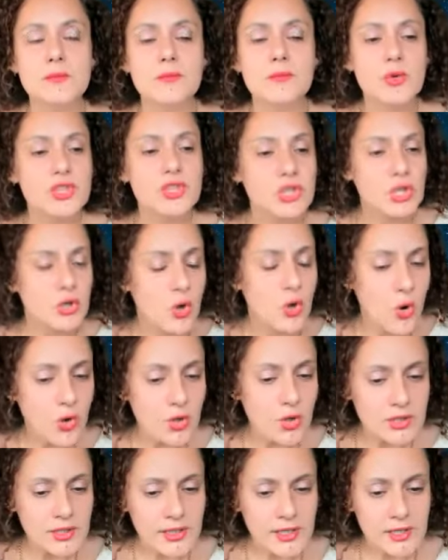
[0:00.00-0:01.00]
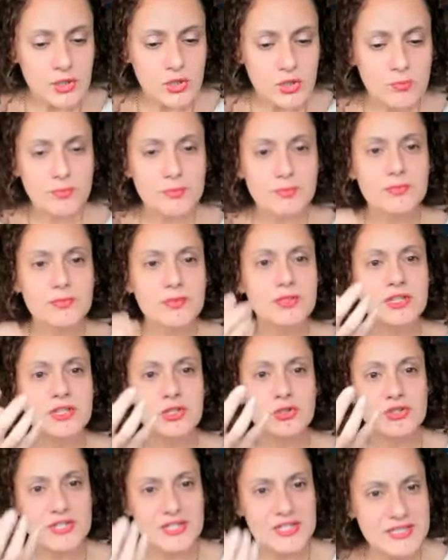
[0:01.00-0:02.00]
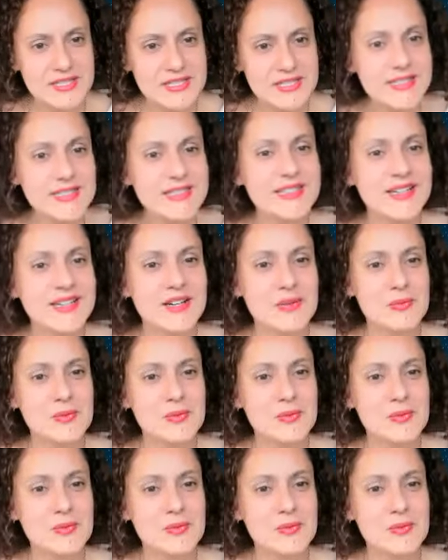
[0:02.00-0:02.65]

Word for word: with the calling you there's the seeker